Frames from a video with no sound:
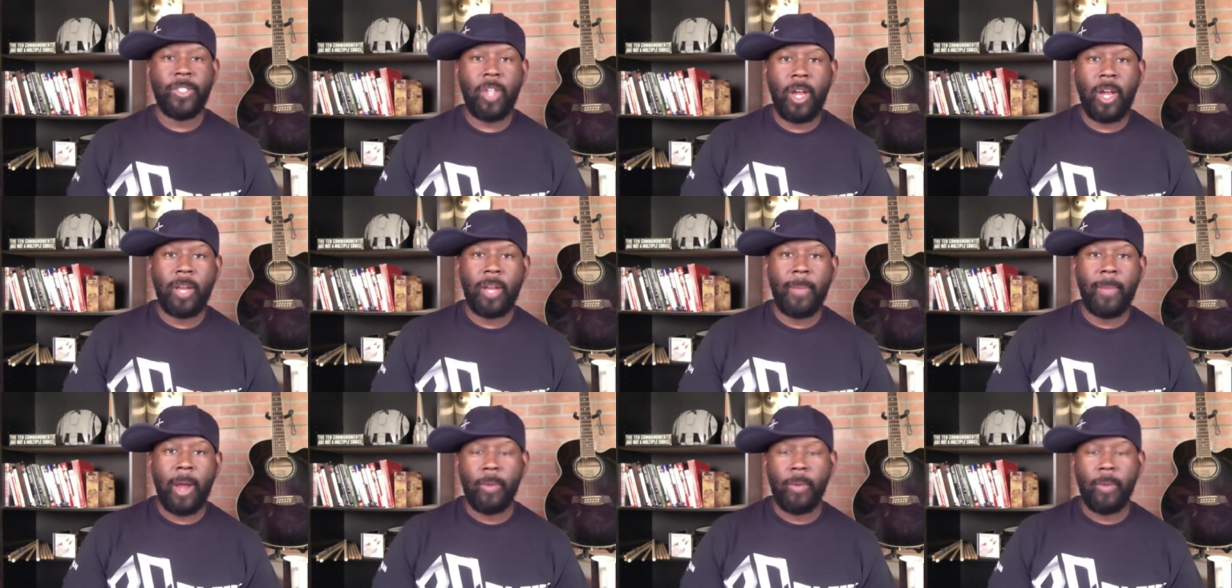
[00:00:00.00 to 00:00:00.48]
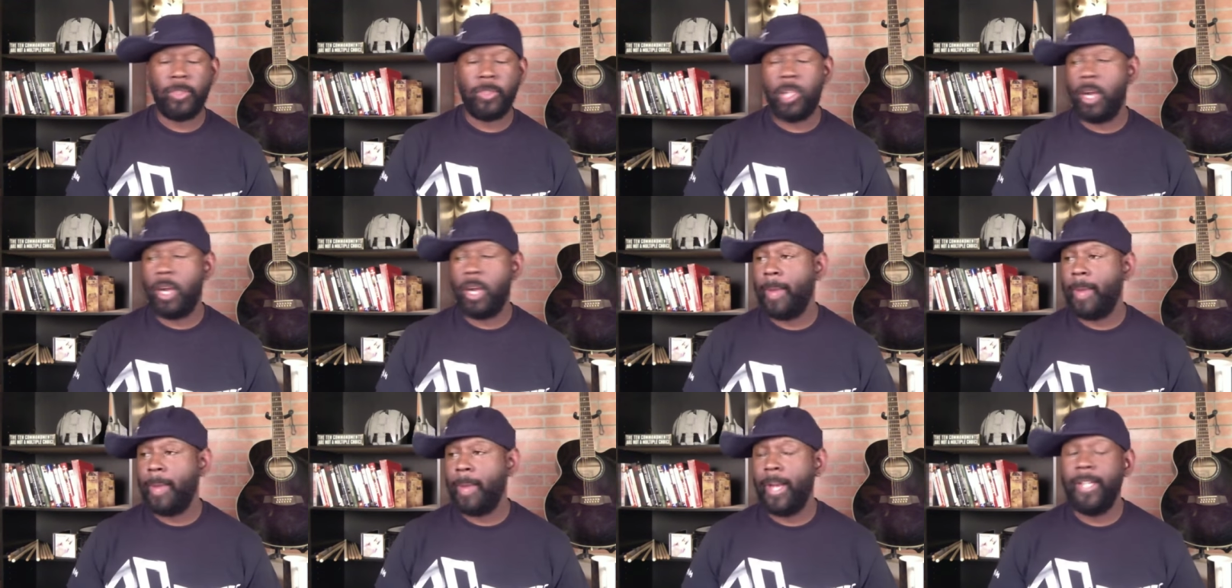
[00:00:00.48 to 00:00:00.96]
about? we
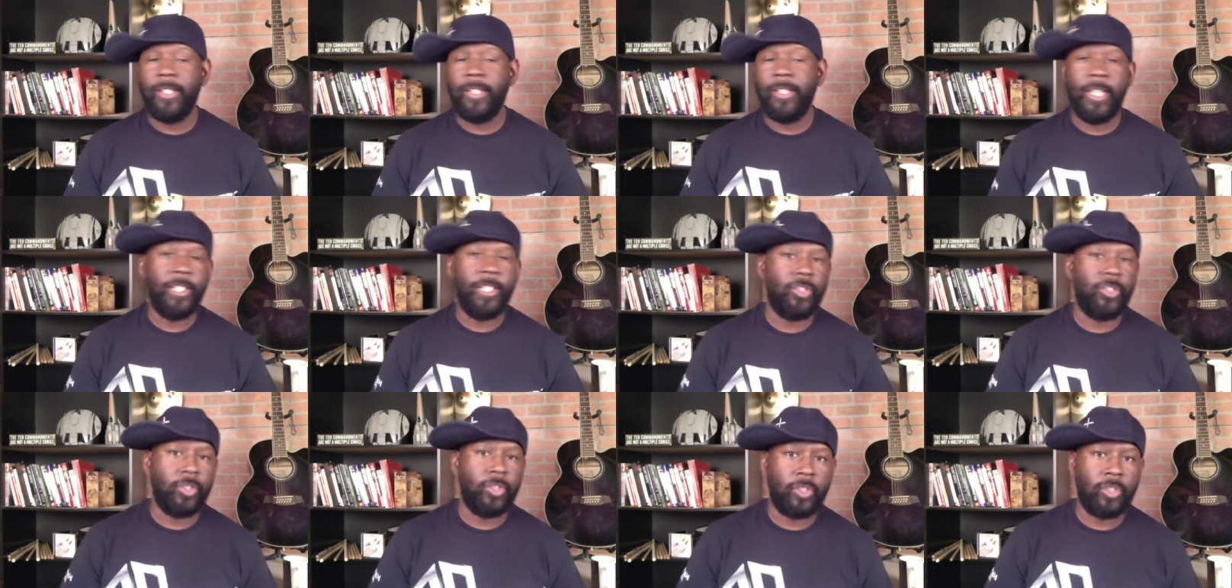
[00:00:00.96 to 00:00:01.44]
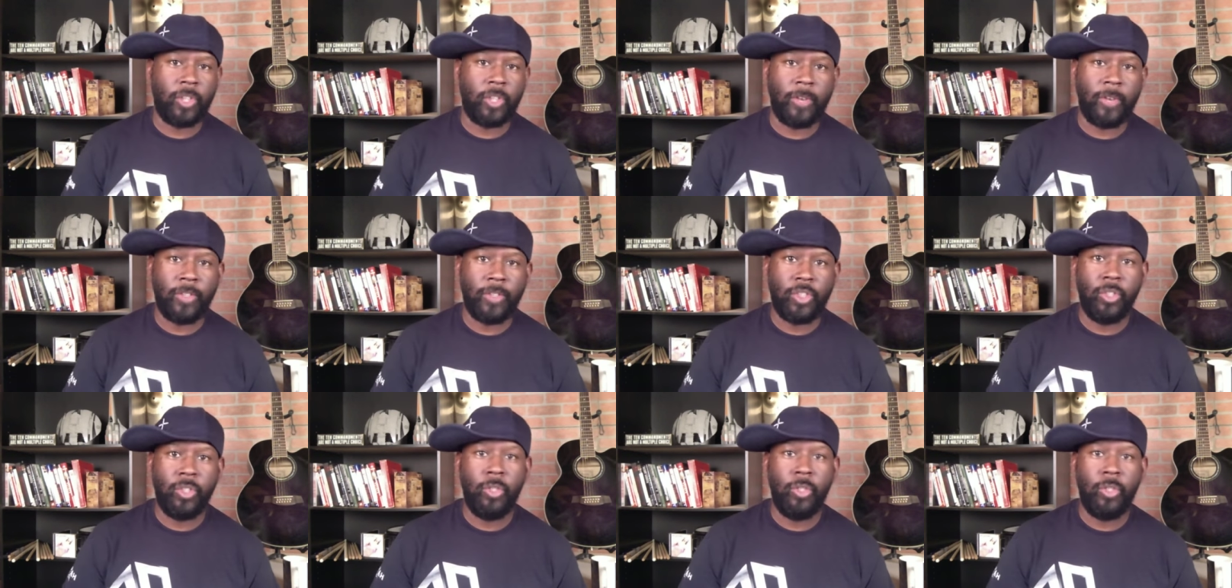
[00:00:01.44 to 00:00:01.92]
about indentured
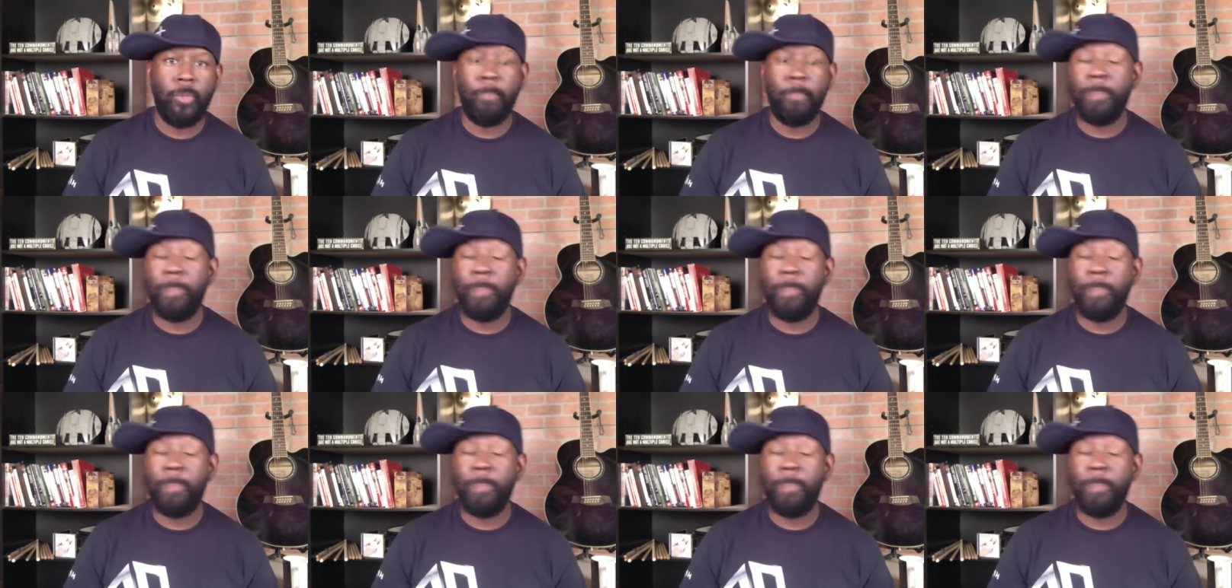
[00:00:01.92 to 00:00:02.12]
servitude,